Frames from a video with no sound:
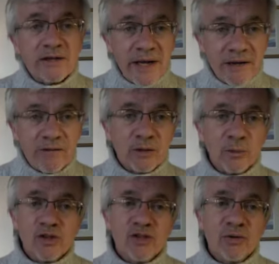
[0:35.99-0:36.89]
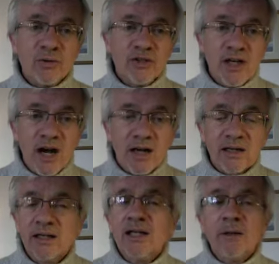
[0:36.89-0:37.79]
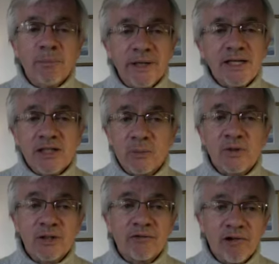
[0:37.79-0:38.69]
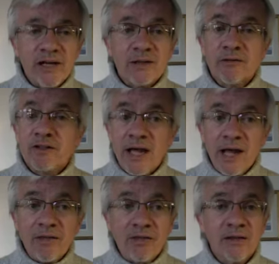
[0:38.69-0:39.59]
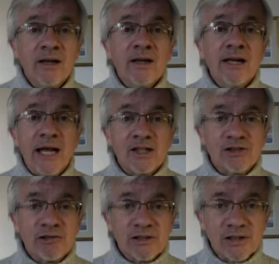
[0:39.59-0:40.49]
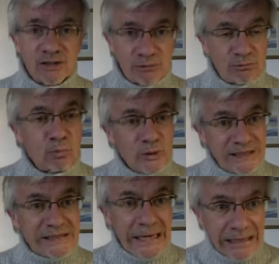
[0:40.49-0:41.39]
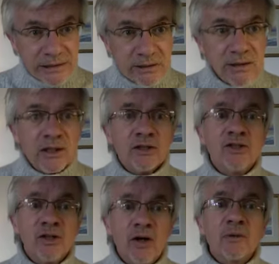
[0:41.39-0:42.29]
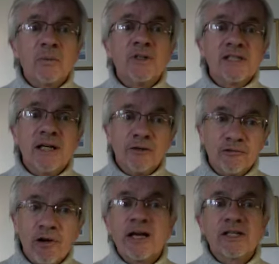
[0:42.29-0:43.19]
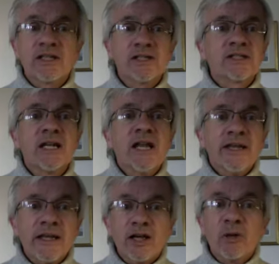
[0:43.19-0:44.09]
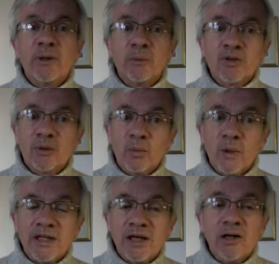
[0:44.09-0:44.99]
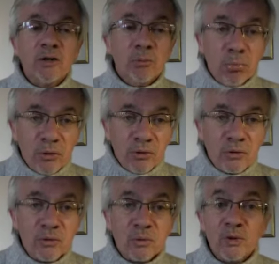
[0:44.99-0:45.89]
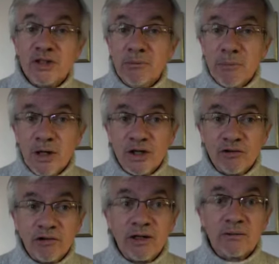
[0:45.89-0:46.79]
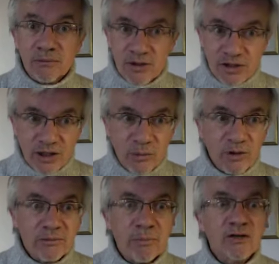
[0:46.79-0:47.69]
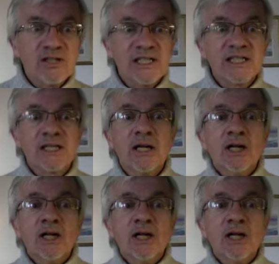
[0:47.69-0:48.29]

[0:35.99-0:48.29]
David was too young. Peter was afraid of death. Lazarus was dead. John was self-righteous. Naomi was a widow. Paul was a murderer. So was Moses.